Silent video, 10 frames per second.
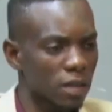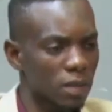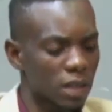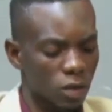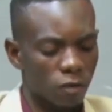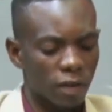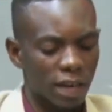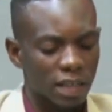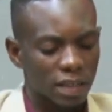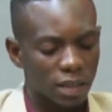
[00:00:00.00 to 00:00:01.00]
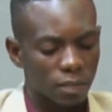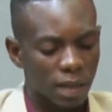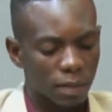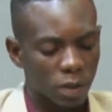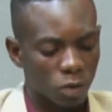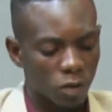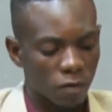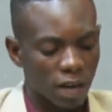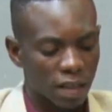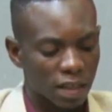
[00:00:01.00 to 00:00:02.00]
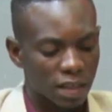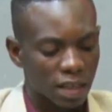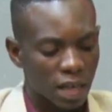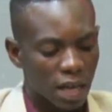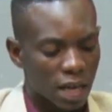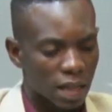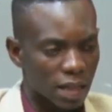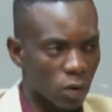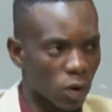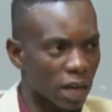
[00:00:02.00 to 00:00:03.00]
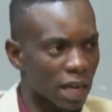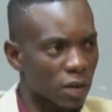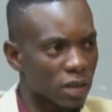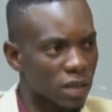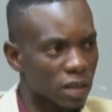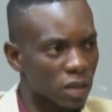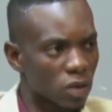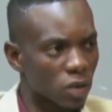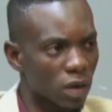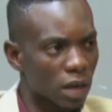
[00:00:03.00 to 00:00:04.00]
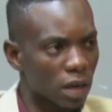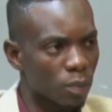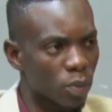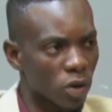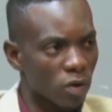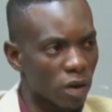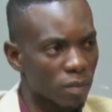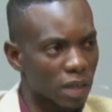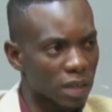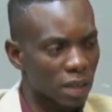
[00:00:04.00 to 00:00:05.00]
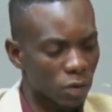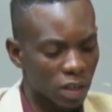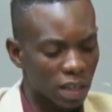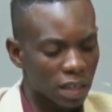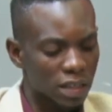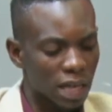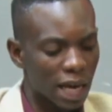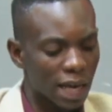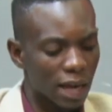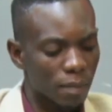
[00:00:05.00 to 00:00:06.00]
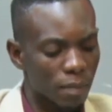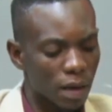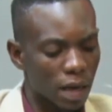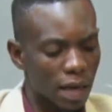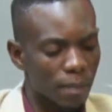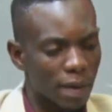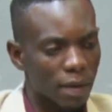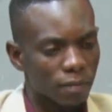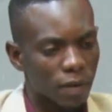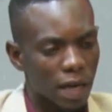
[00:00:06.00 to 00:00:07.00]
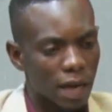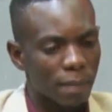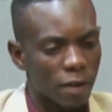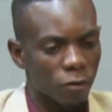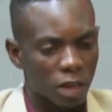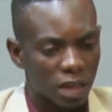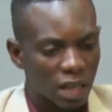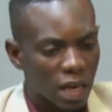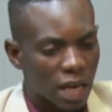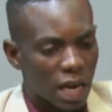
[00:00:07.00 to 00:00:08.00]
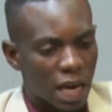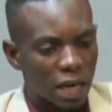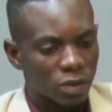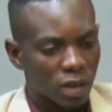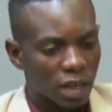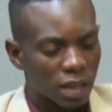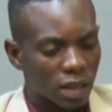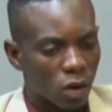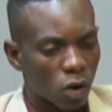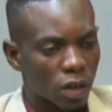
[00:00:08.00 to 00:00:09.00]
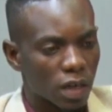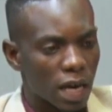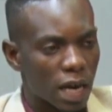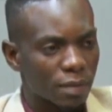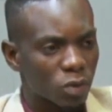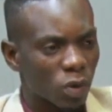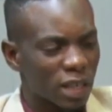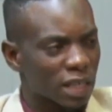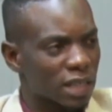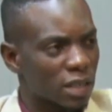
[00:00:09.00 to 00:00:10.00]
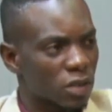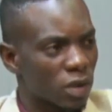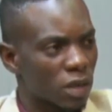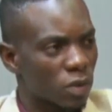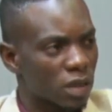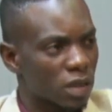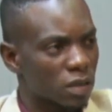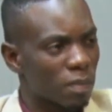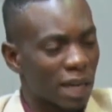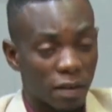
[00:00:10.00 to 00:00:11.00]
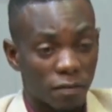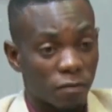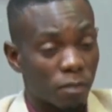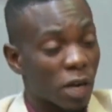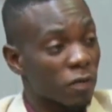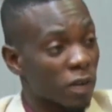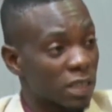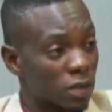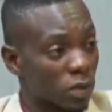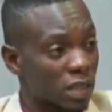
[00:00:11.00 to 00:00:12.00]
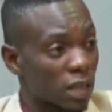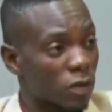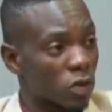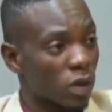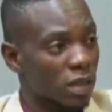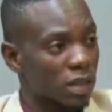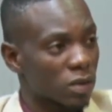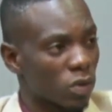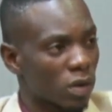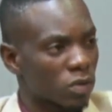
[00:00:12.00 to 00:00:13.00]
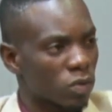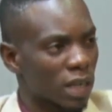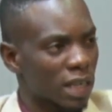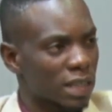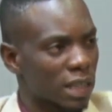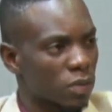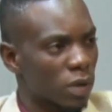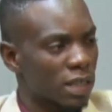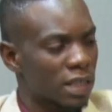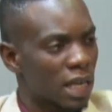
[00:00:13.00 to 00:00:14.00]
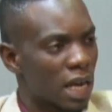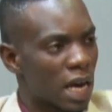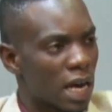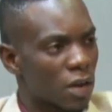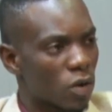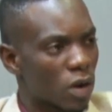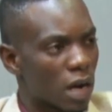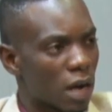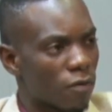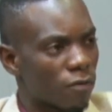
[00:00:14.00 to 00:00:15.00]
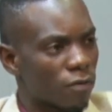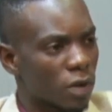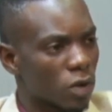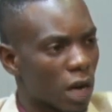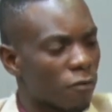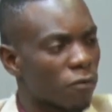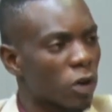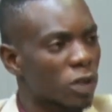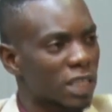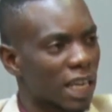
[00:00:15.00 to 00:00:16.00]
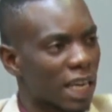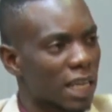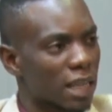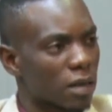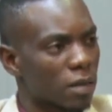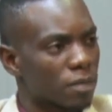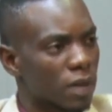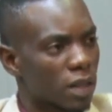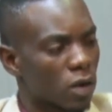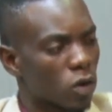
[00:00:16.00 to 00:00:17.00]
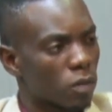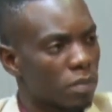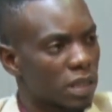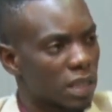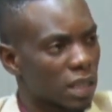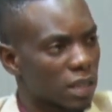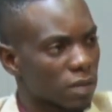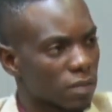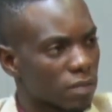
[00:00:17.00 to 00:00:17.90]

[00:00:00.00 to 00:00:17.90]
the Minister of Finance did make mention of the fact that they are working out, a program that they will engage IMF with to get the loan. To what extent, really, with this money, peradventure it was given to us, to what extent will it, afloat again the local businesses?